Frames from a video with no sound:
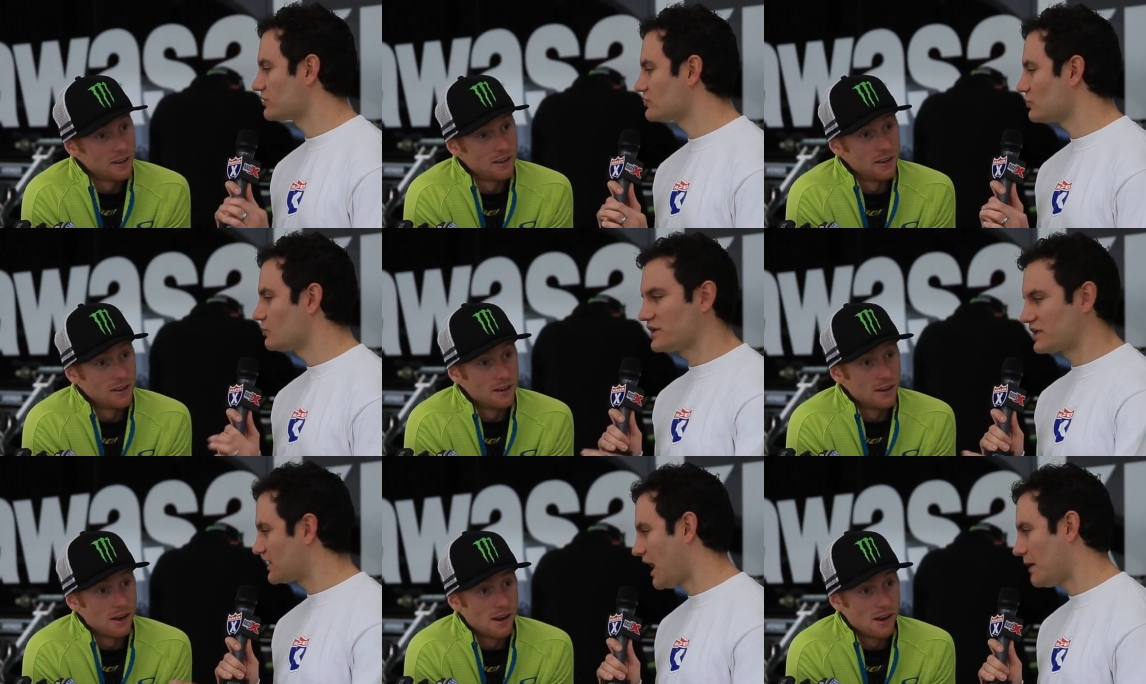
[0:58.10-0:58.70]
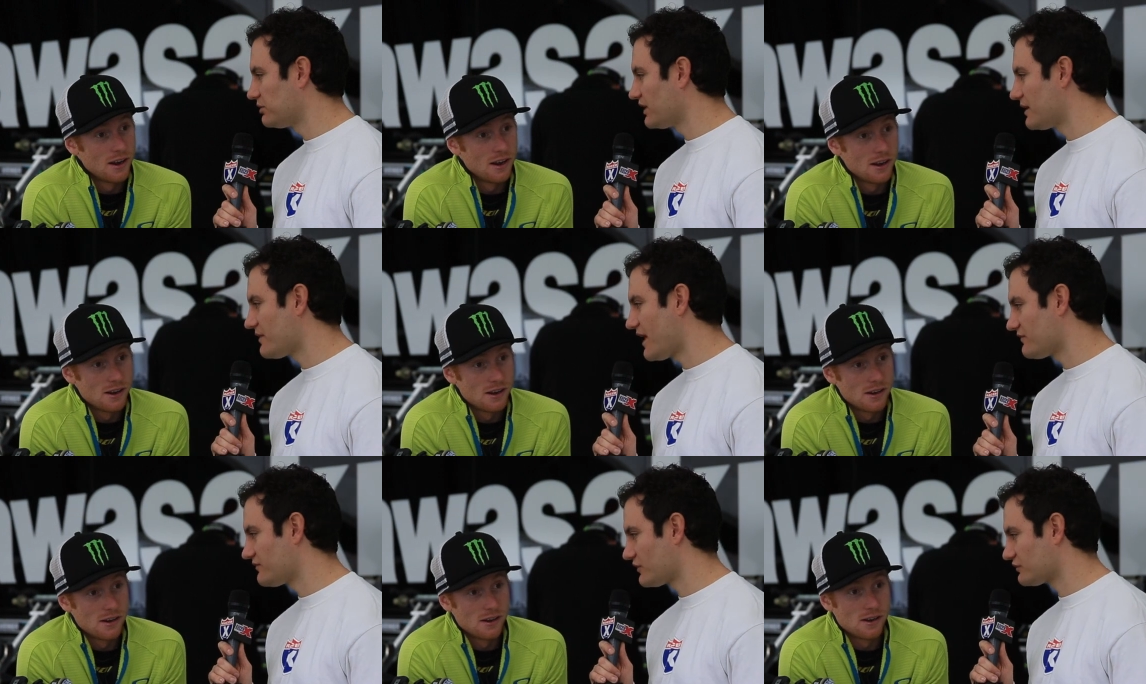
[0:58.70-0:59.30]
Speaker 1: to do. We cannot blame
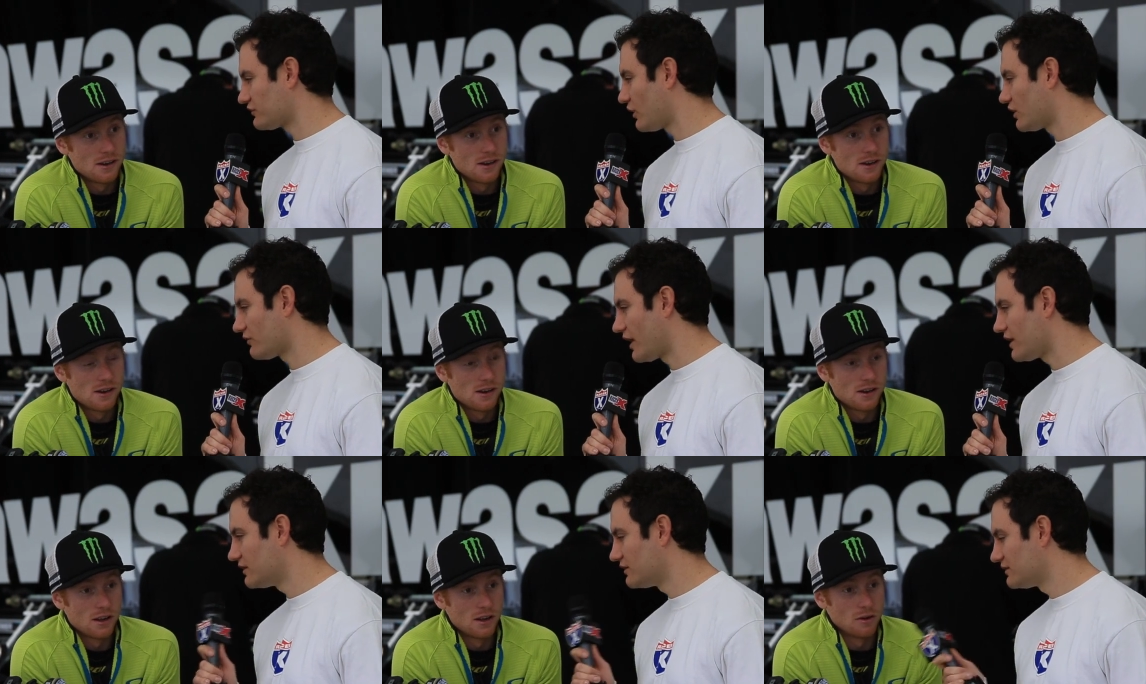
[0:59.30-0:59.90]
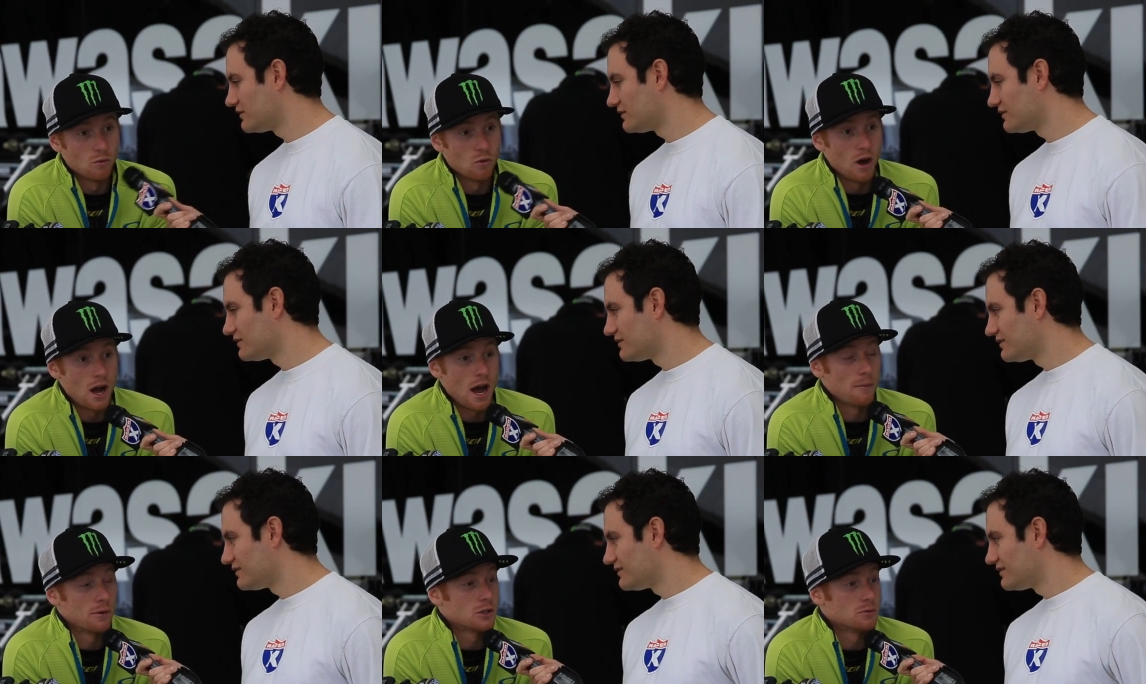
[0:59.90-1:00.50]
that for the start, right?
Speaker 2: Well,
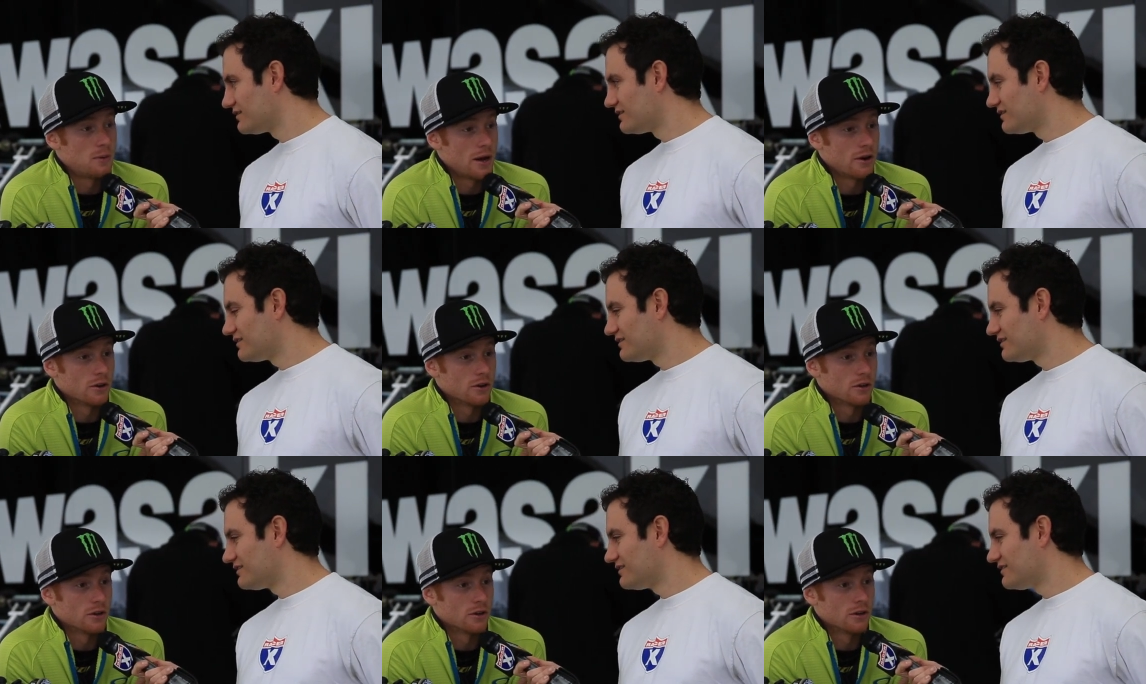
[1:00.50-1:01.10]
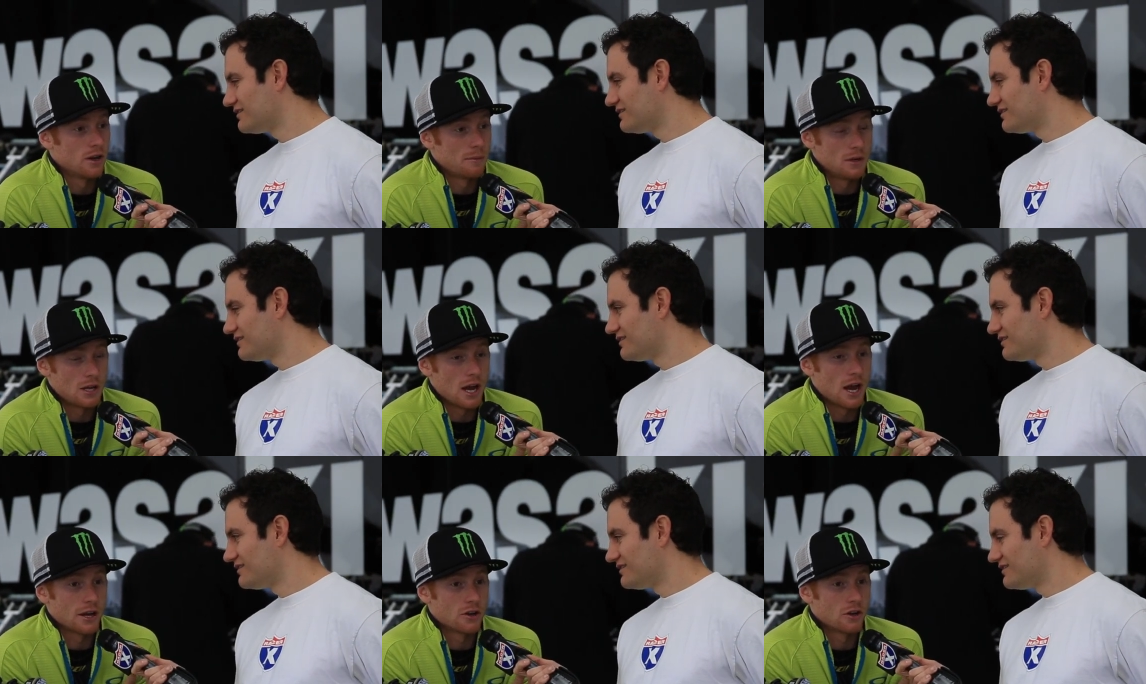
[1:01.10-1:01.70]
how much better? I mean,
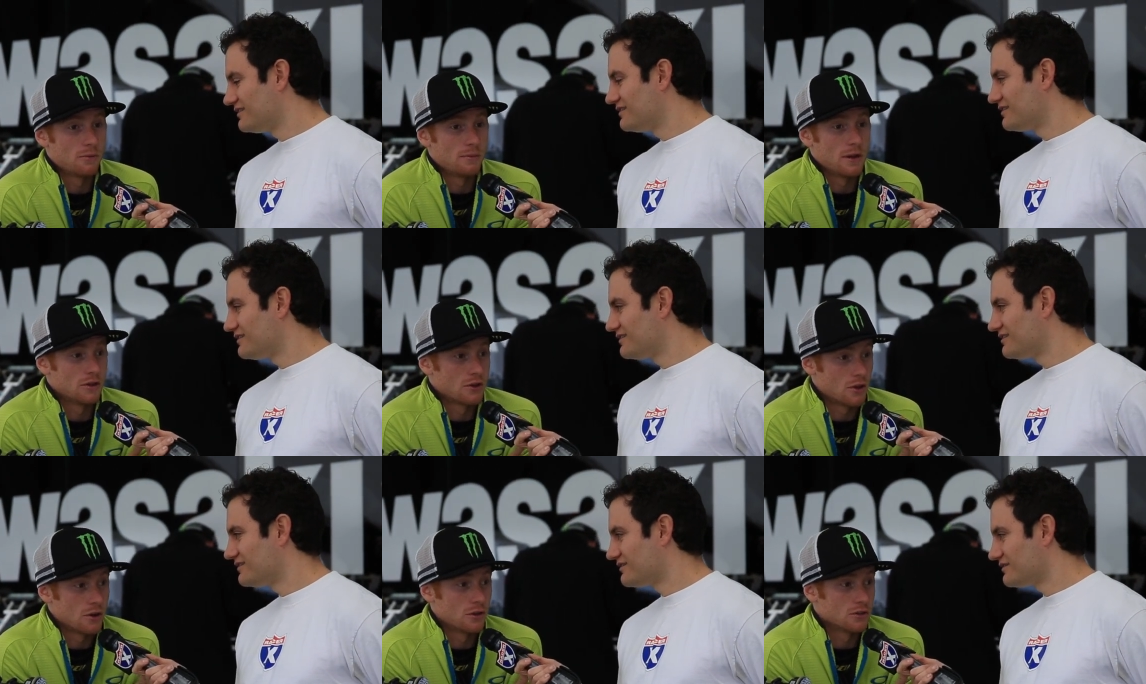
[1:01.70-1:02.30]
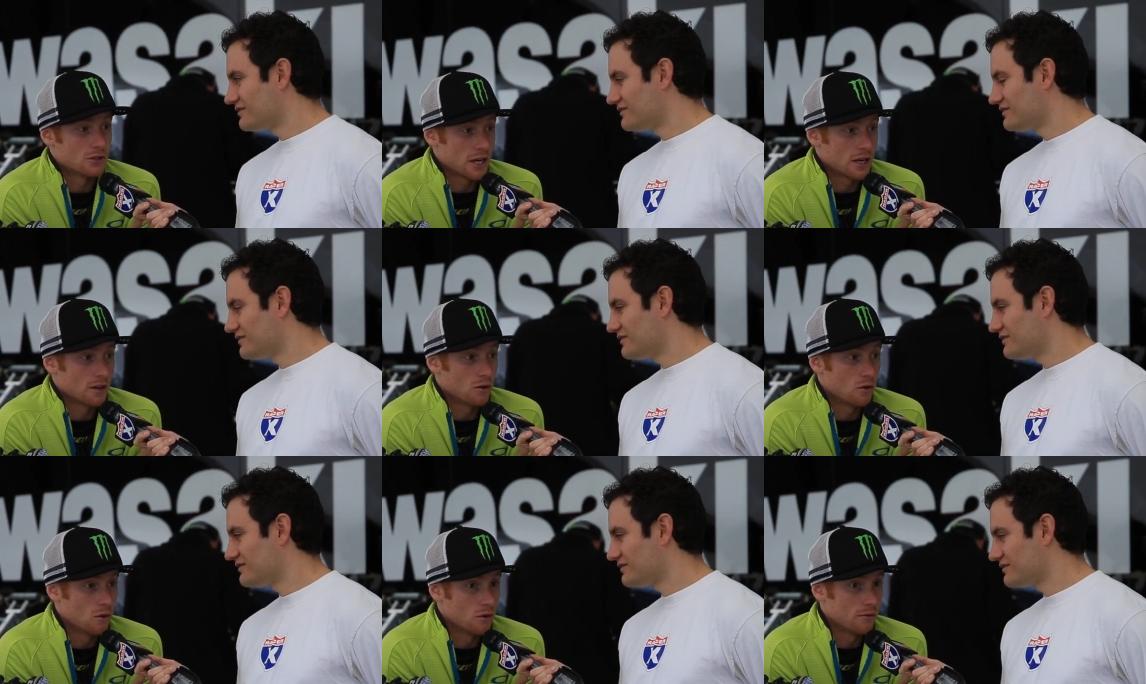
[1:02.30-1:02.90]
yeah, I could have been third,
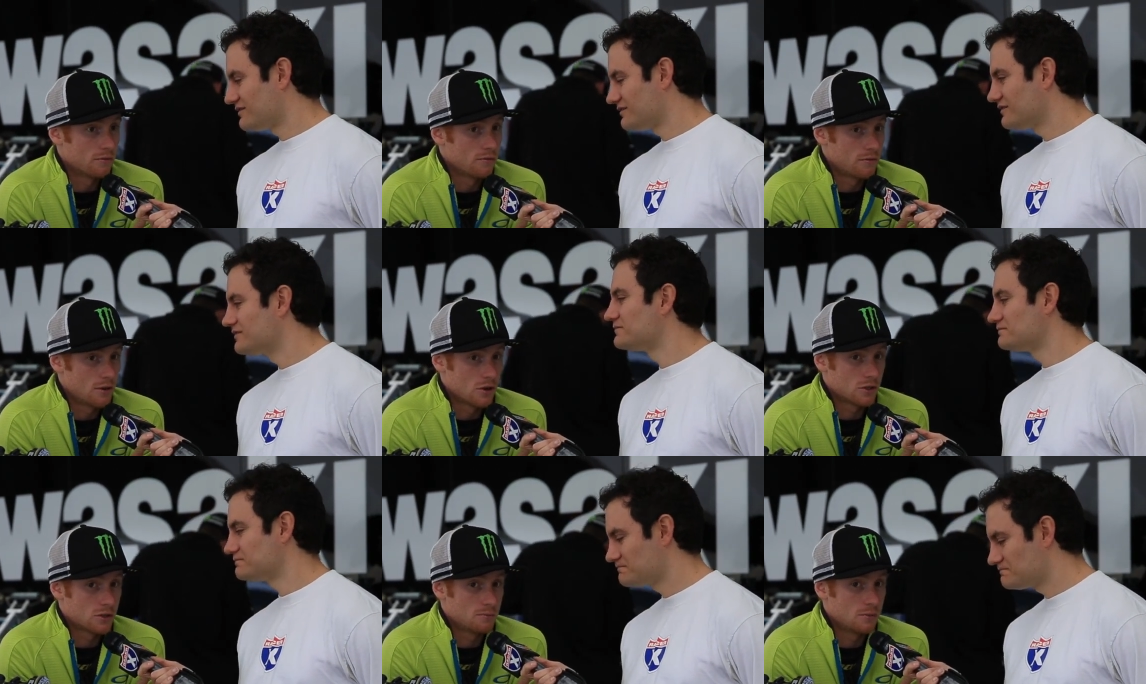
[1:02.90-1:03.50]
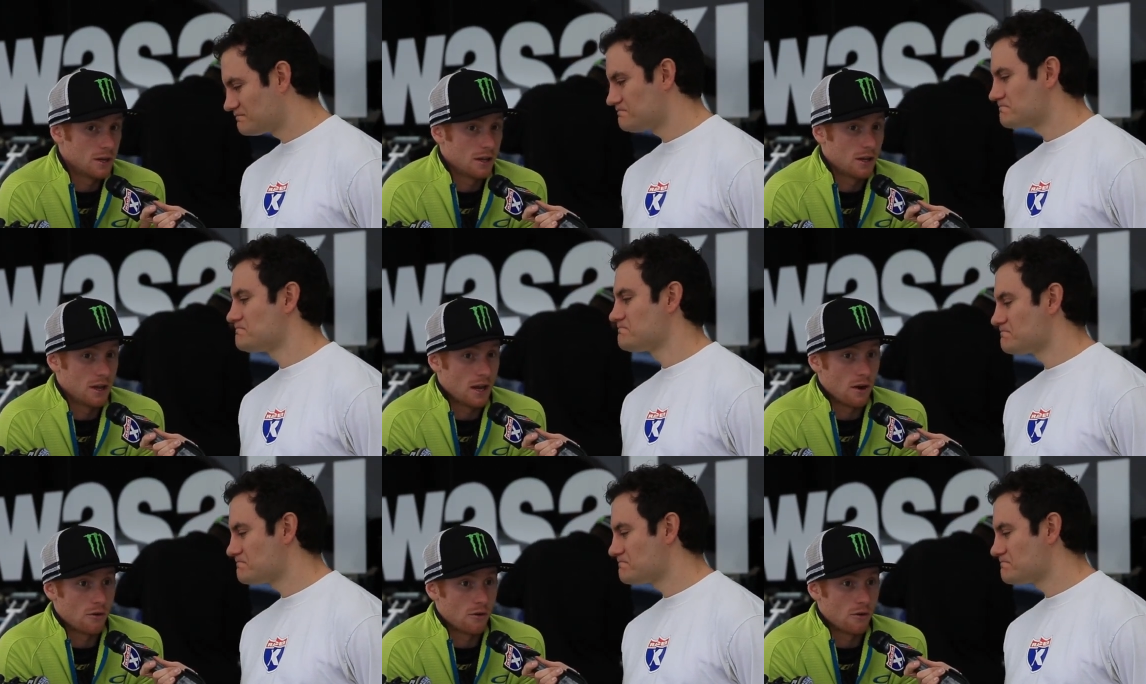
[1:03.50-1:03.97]
second, or first, but